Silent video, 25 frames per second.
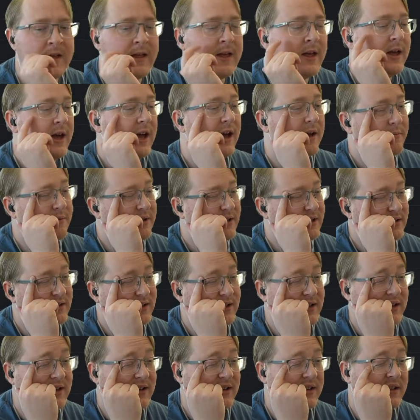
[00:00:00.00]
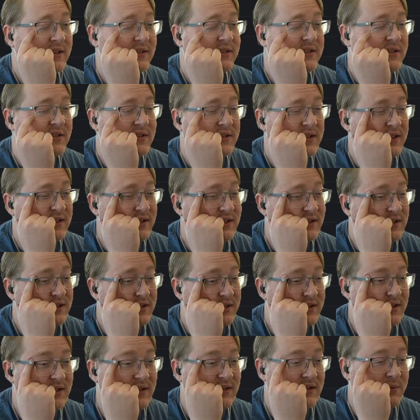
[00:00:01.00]
I mean, yeah,
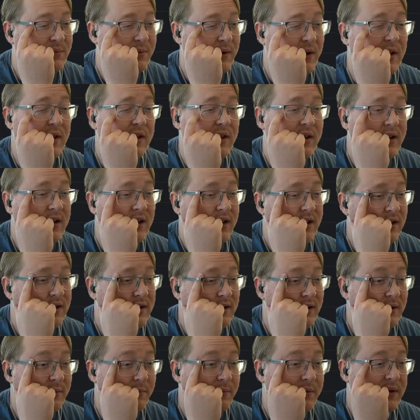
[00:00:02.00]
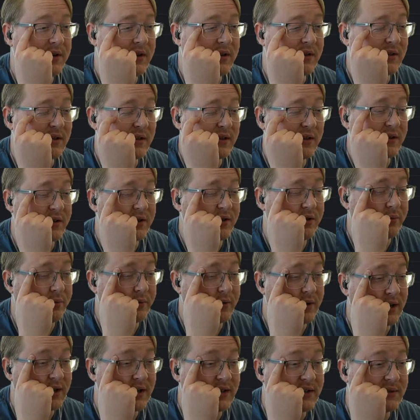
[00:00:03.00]
it's probably gonna end up being like a
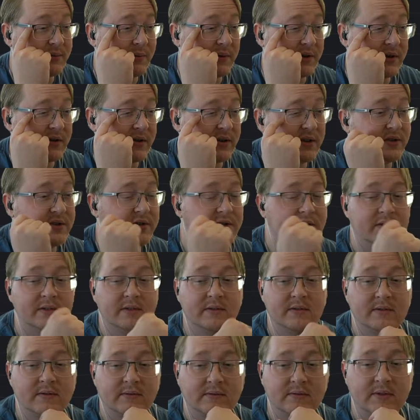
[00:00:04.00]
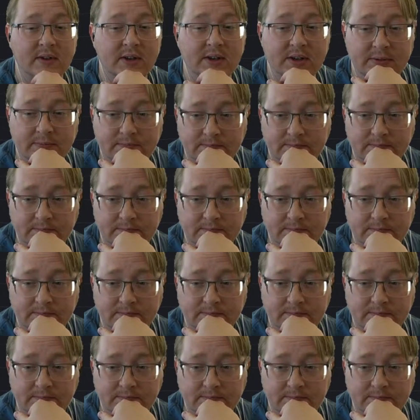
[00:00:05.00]
Kubernetes migration, right?